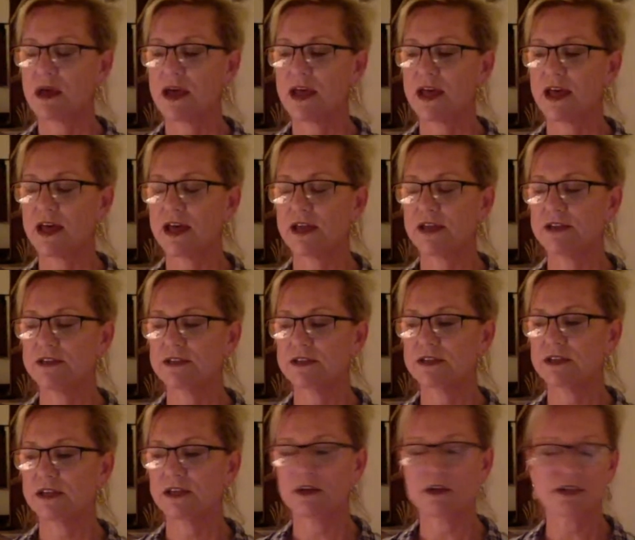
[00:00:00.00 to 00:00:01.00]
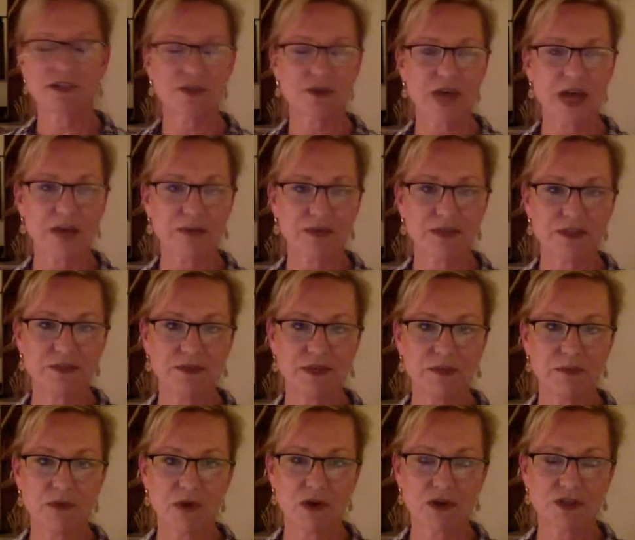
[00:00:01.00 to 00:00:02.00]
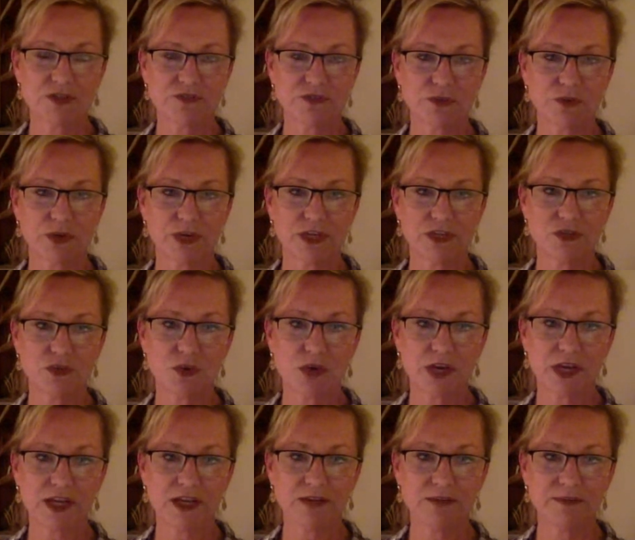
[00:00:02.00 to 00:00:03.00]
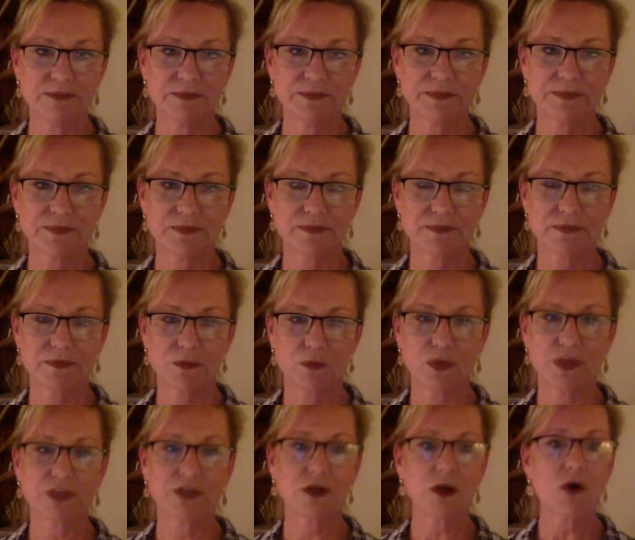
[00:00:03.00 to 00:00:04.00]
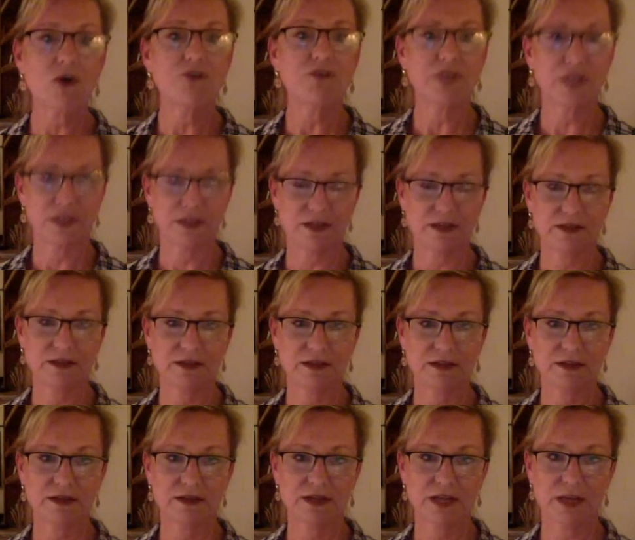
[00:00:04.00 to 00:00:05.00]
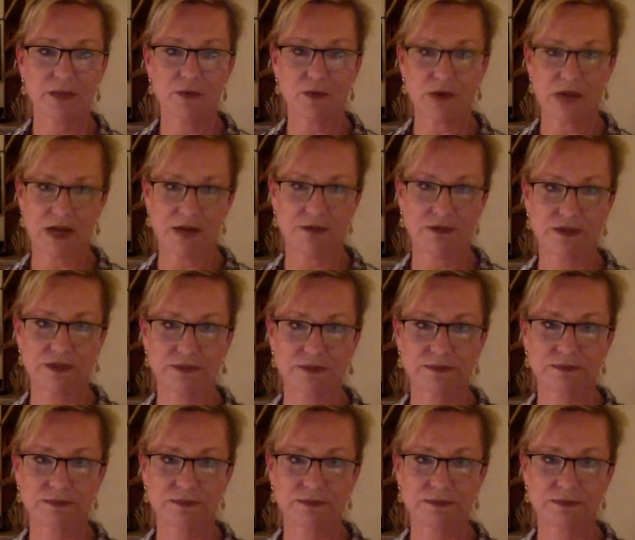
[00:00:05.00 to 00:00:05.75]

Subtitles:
And it also happened to be March of 2020 when COVID came around.